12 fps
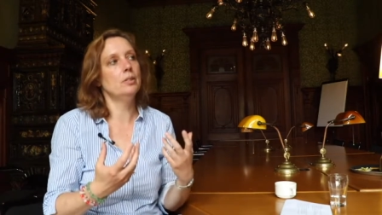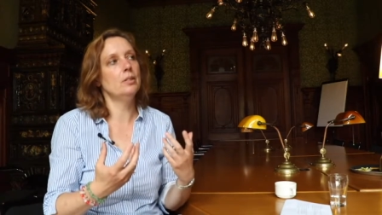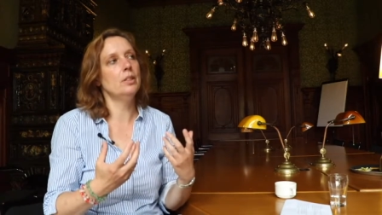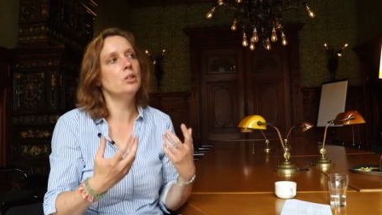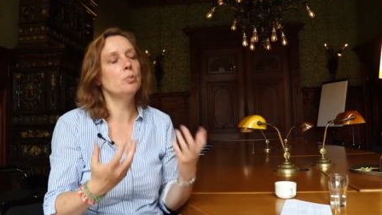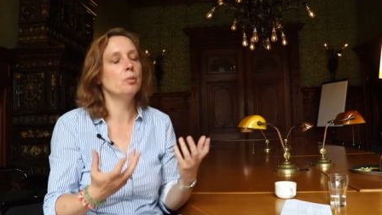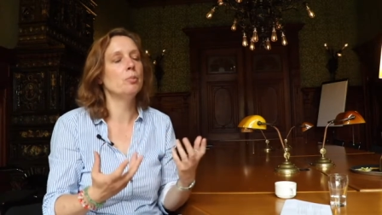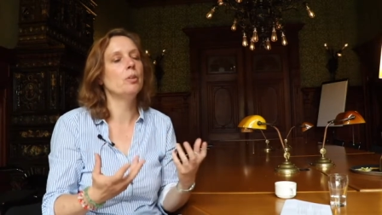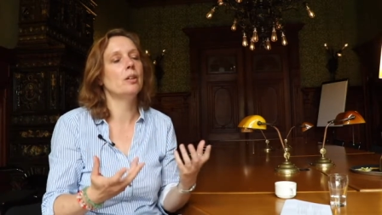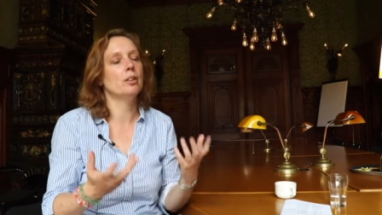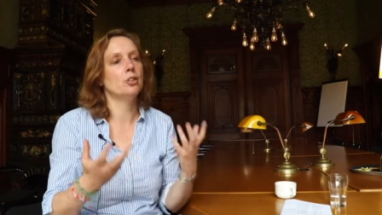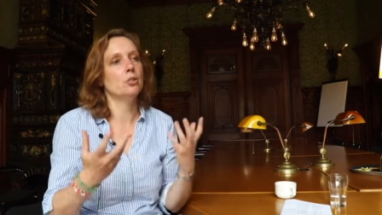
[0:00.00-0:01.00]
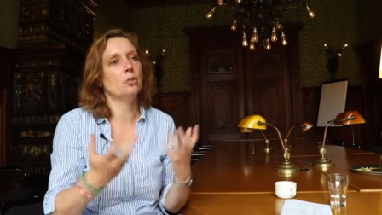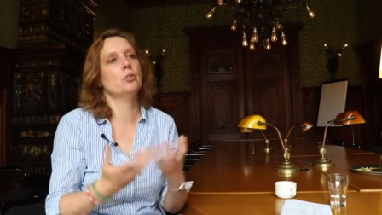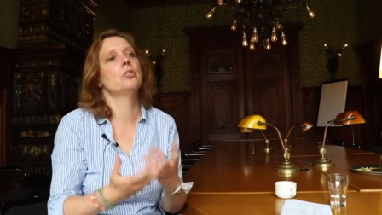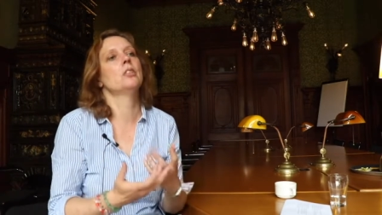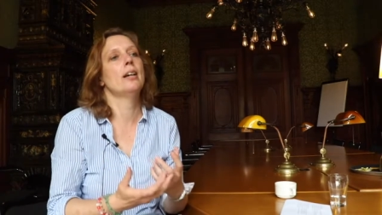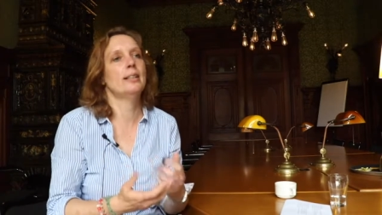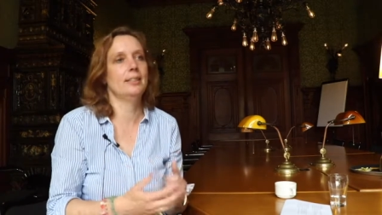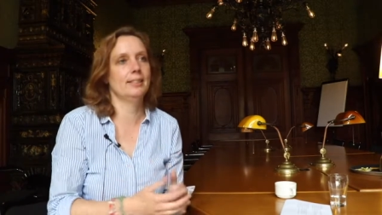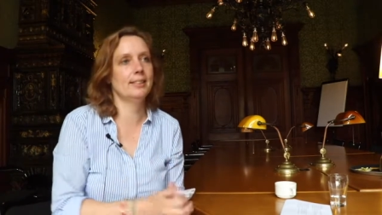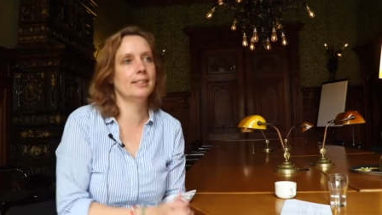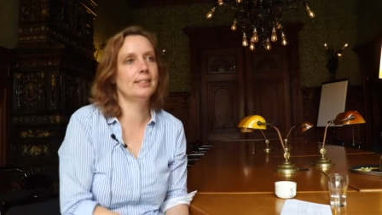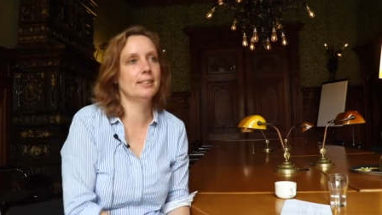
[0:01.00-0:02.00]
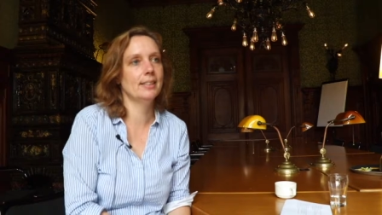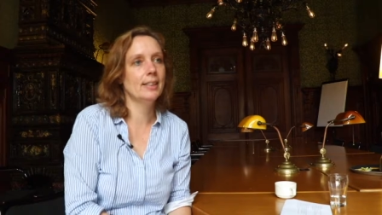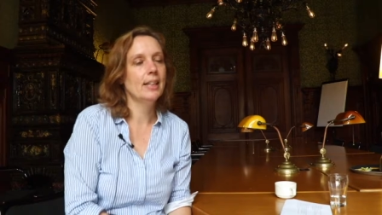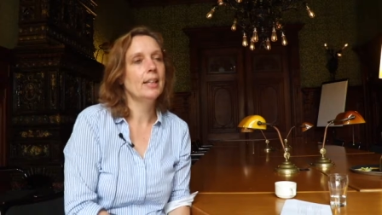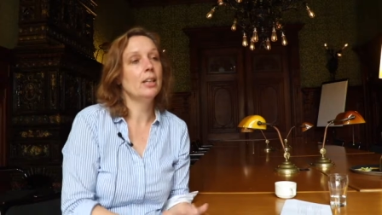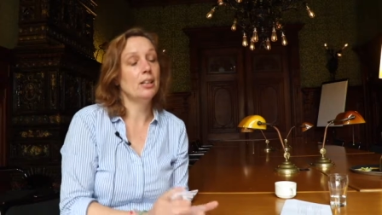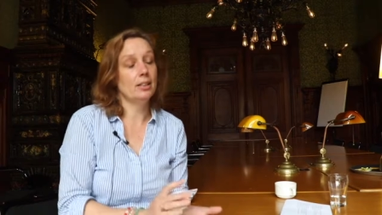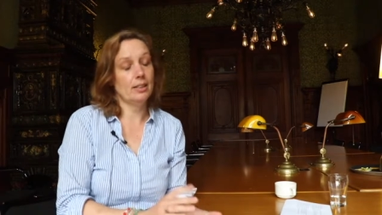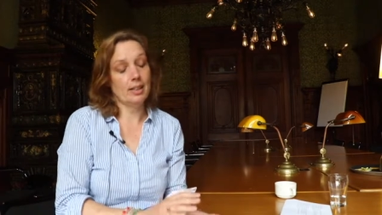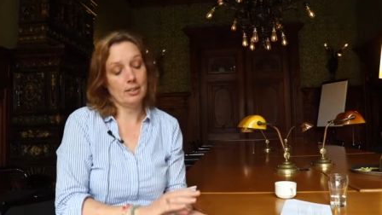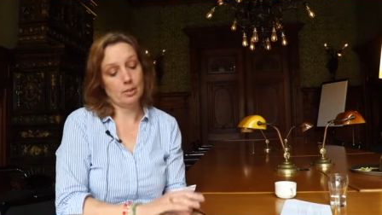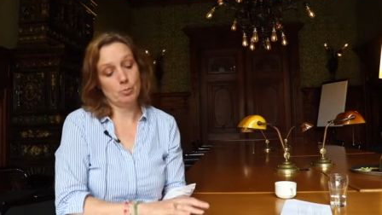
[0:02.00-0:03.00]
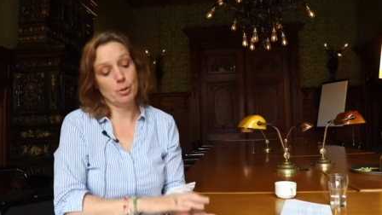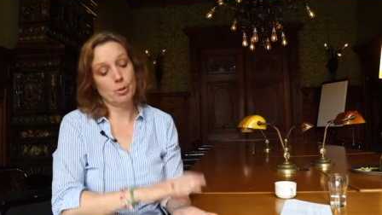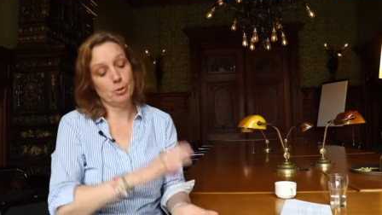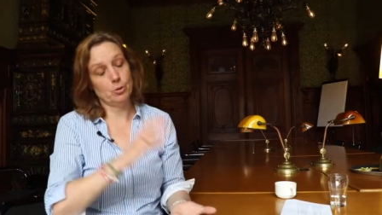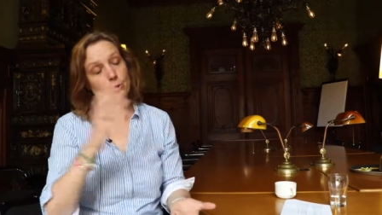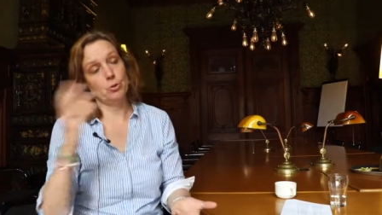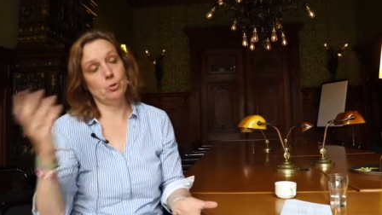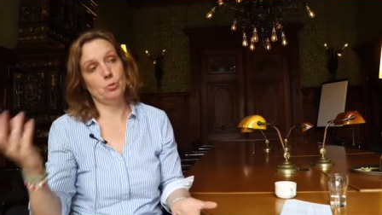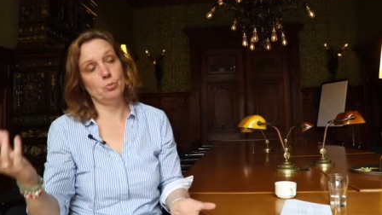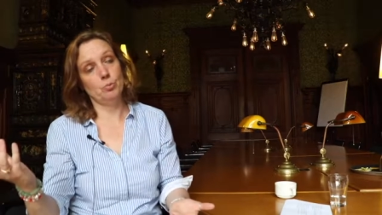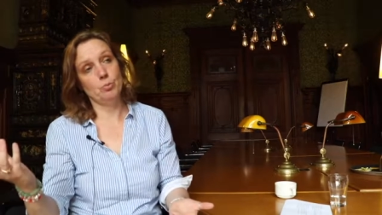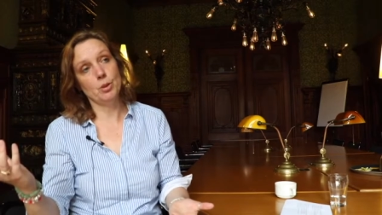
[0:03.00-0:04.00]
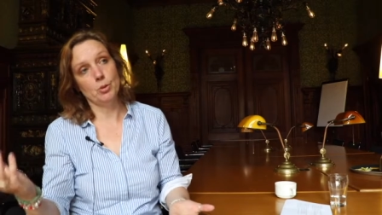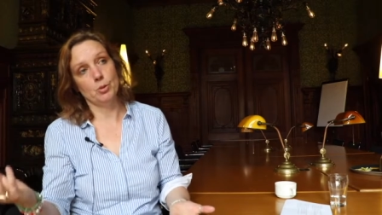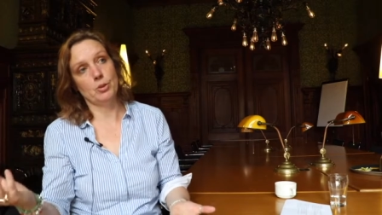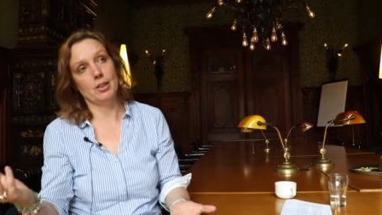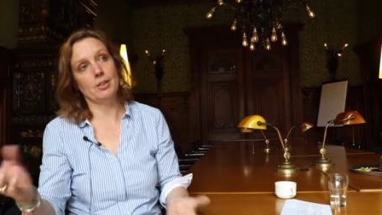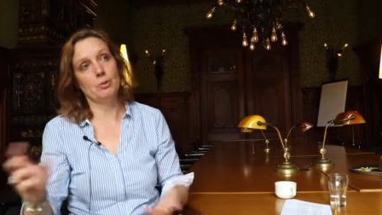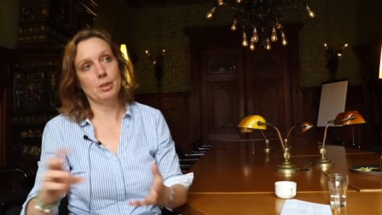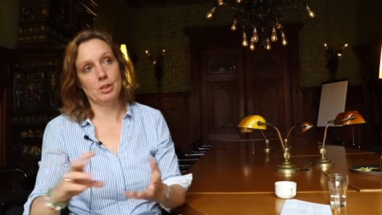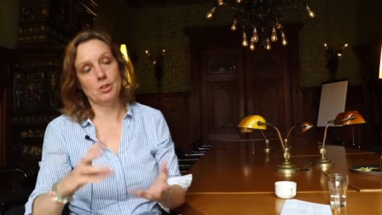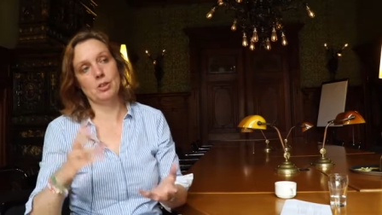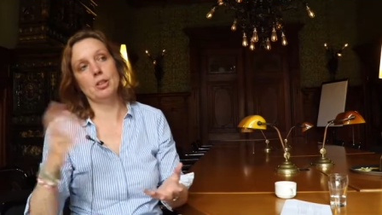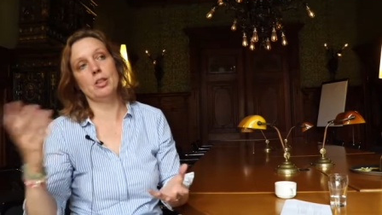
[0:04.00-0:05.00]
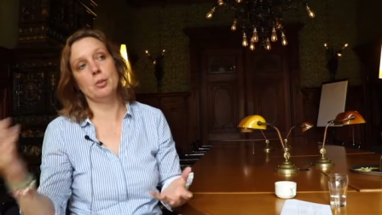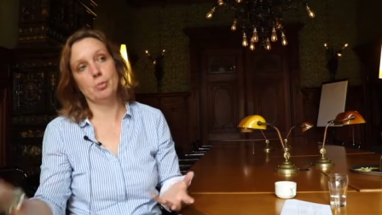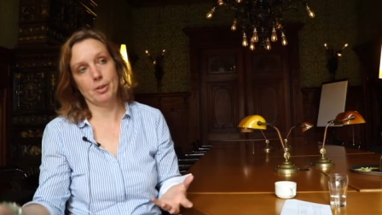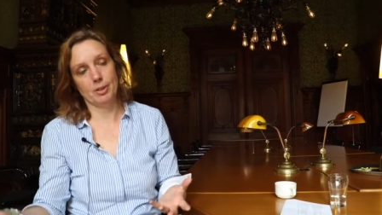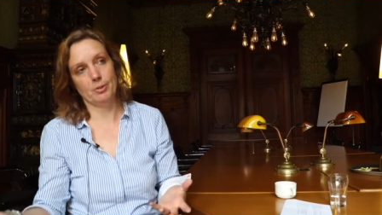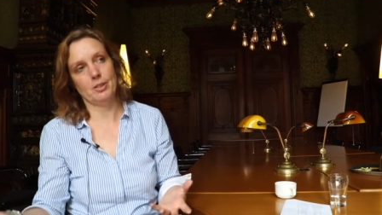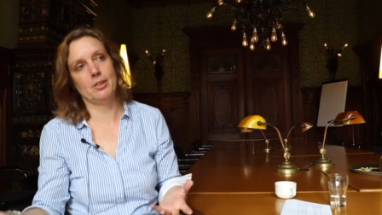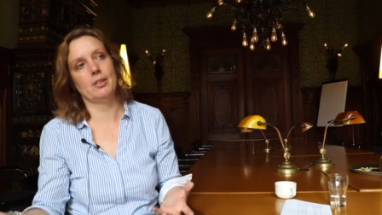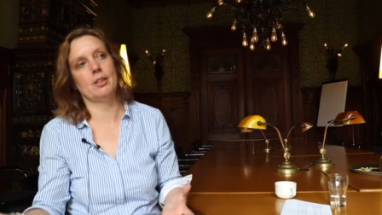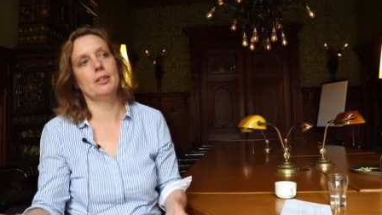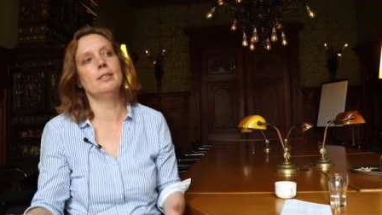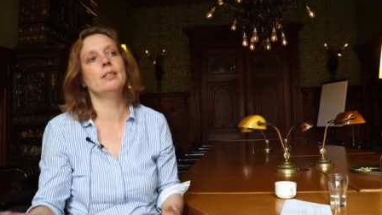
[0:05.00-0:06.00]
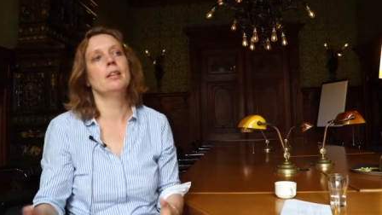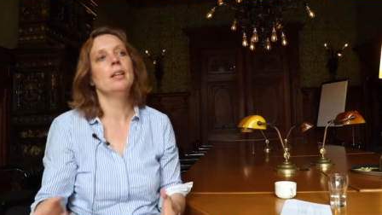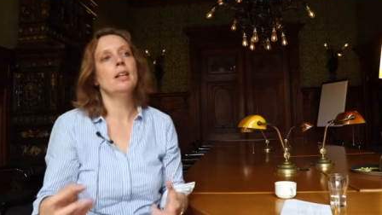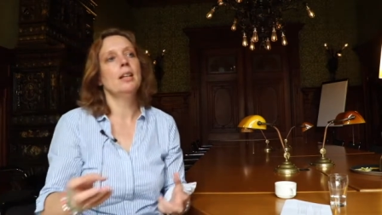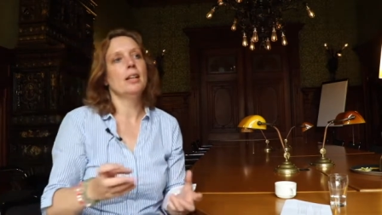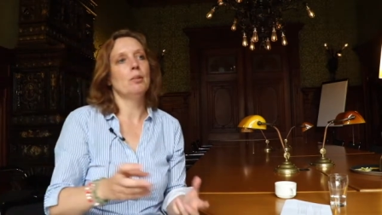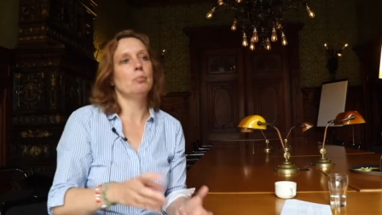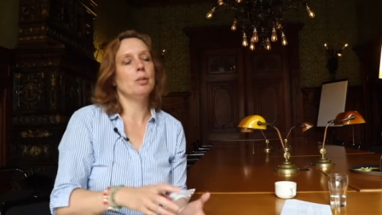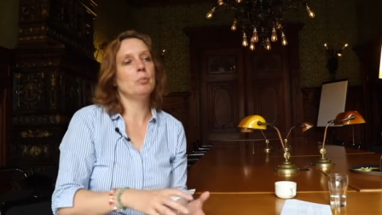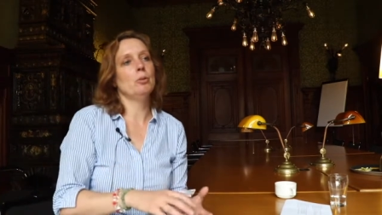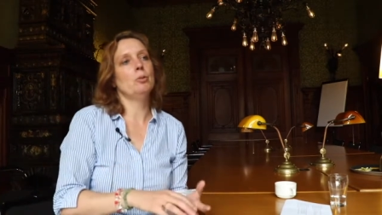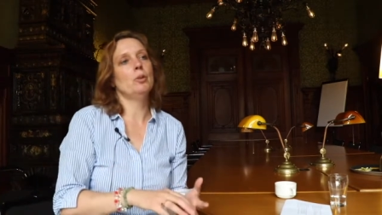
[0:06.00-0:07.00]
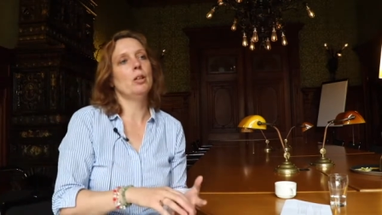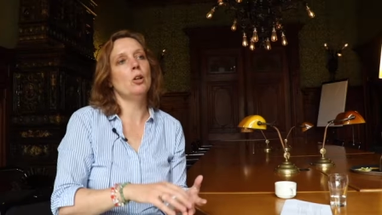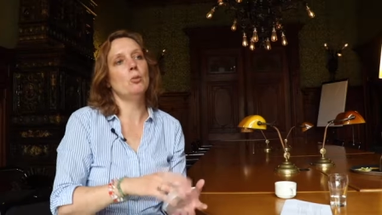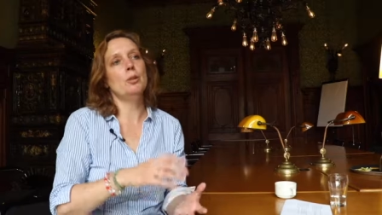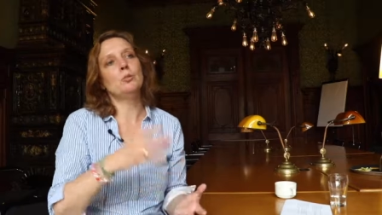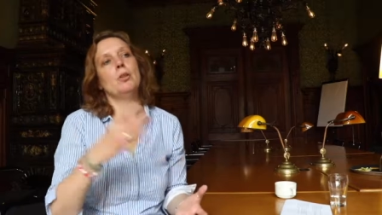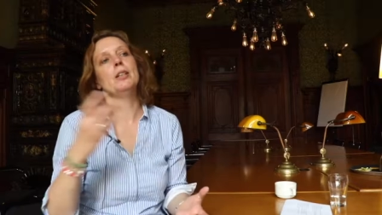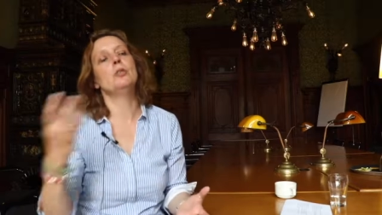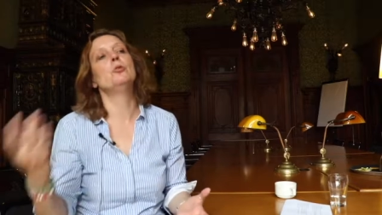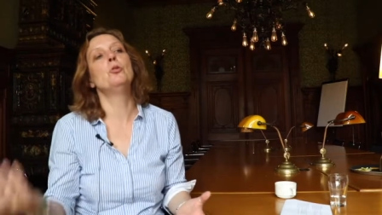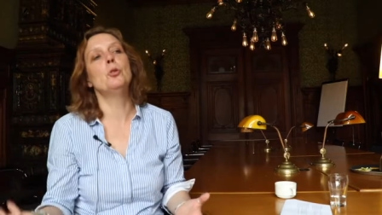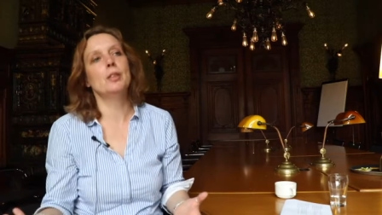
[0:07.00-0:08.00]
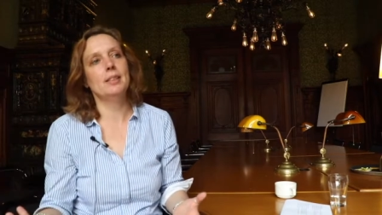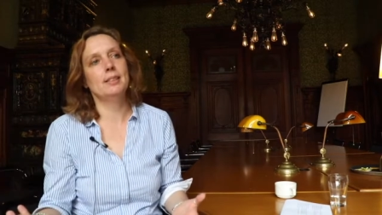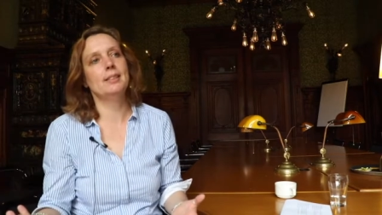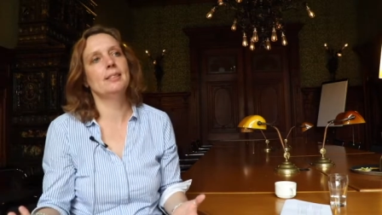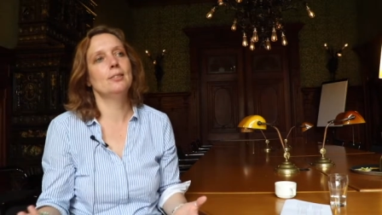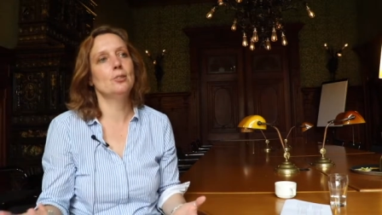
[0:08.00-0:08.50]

these people are sort of silenced uh, as opposed to music, which is another part of the site and people will always find a voice.